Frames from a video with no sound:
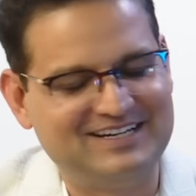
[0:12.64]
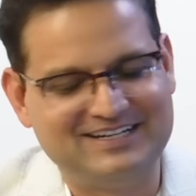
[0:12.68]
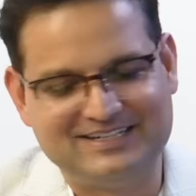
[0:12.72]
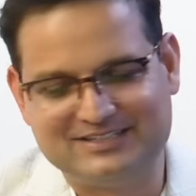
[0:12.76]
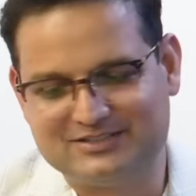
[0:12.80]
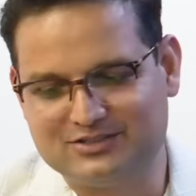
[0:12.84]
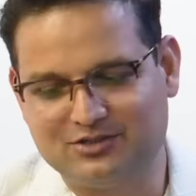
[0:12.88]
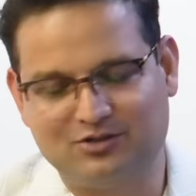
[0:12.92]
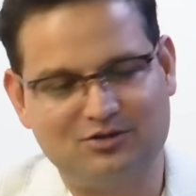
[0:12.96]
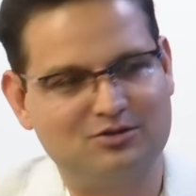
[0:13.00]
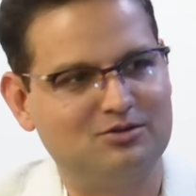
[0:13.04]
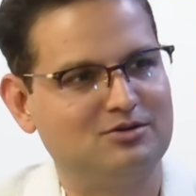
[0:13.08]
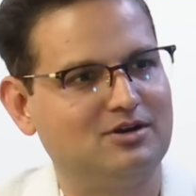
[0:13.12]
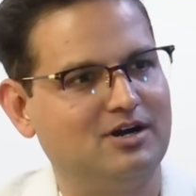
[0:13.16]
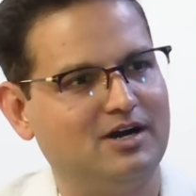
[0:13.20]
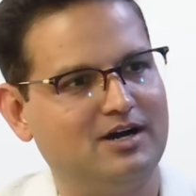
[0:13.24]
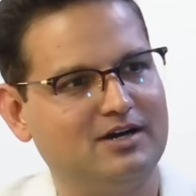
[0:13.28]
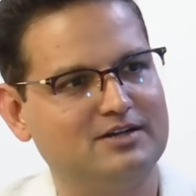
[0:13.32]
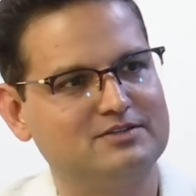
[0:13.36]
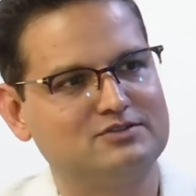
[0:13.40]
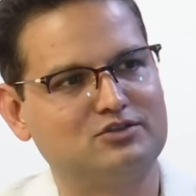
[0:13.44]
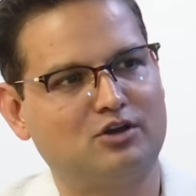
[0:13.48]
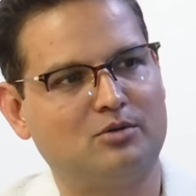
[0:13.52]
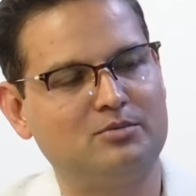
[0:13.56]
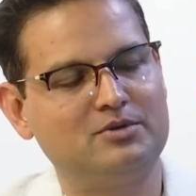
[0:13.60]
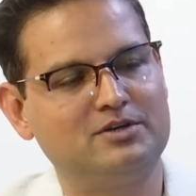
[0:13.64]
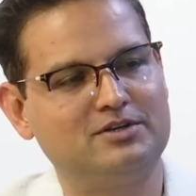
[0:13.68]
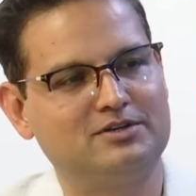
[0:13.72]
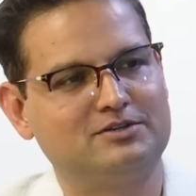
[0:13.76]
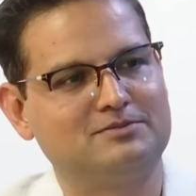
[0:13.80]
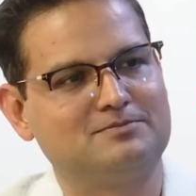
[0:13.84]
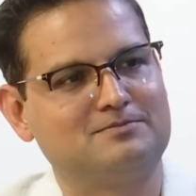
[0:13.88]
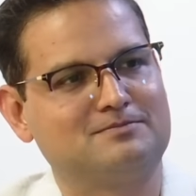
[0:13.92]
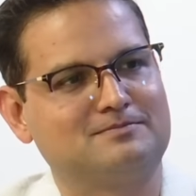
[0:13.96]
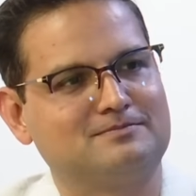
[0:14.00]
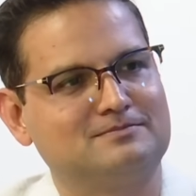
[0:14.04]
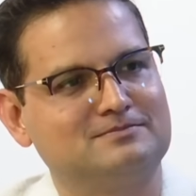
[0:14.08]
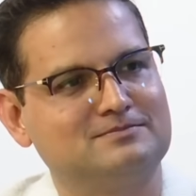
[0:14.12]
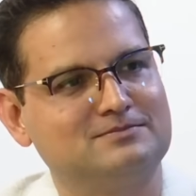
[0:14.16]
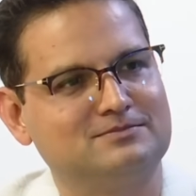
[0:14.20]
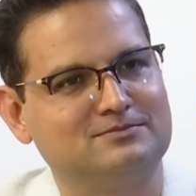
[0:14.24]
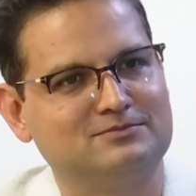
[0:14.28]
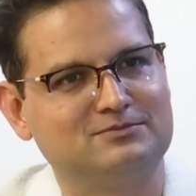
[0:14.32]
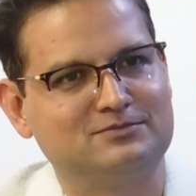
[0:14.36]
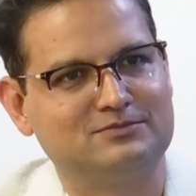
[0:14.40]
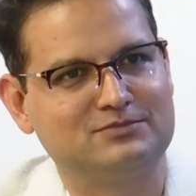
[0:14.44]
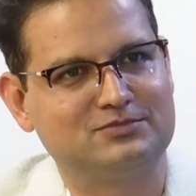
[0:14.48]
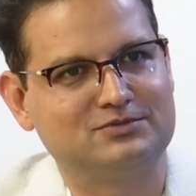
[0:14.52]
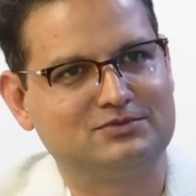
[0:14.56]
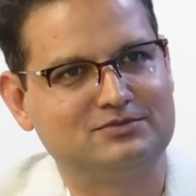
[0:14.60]
So, uh, Saumer,
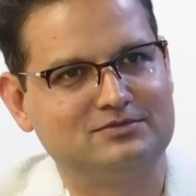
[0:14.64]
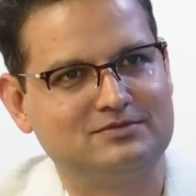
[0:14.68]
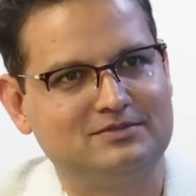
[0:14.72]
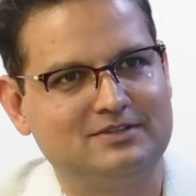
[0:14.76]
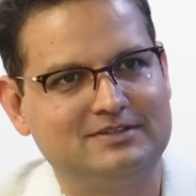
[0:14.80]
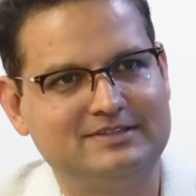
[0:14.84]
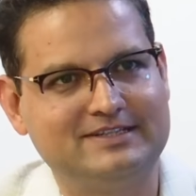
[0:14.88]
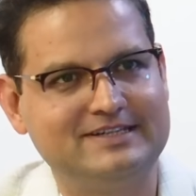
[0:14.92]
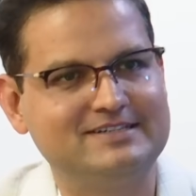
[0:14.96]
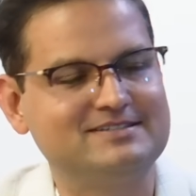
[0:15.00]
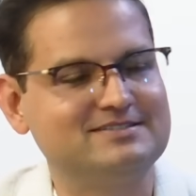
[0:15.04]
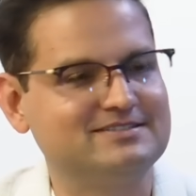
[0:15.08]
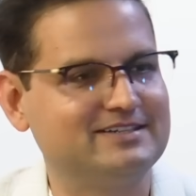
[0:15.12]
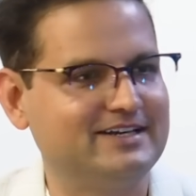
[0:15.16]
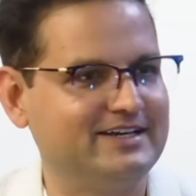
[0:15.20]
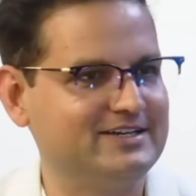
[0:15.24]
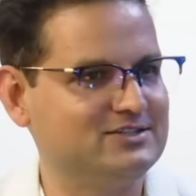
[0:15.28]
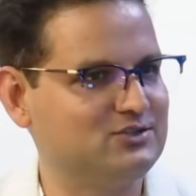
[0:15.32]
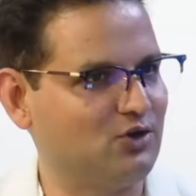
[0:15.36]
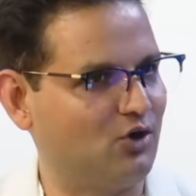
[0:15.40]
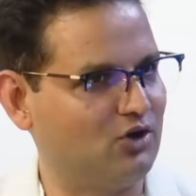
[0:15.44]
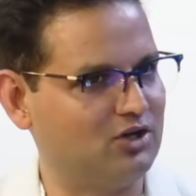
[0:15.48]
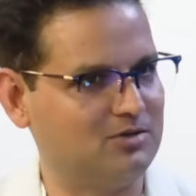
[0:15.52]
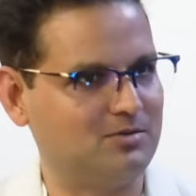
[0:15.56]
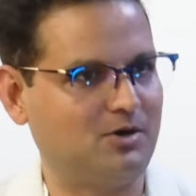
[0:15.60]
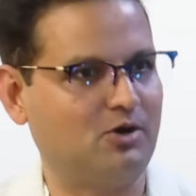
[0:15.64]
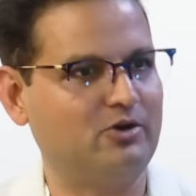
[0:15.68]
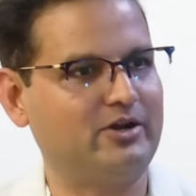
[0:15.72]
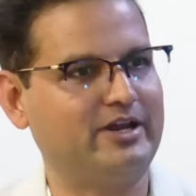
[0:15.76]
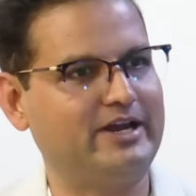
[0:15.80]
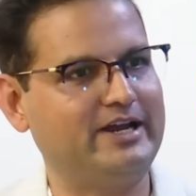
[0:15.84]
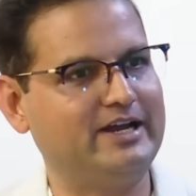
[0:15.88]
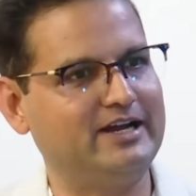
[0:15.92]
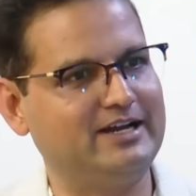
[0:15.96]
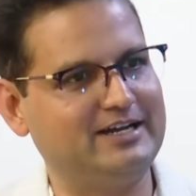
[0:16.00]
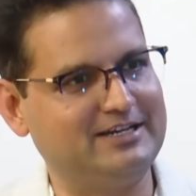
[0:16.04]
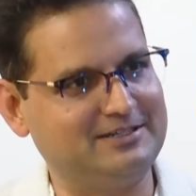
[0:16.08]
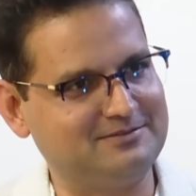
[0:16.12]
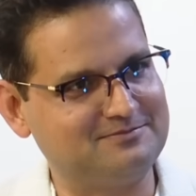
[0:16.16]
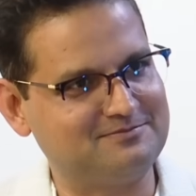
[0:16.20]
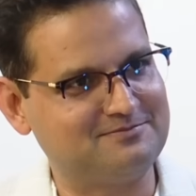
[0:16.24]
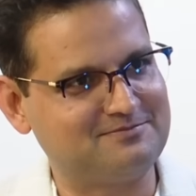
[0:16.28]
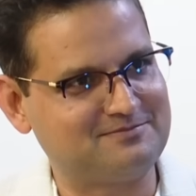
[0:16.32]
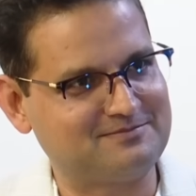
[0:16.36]
this is all about AI.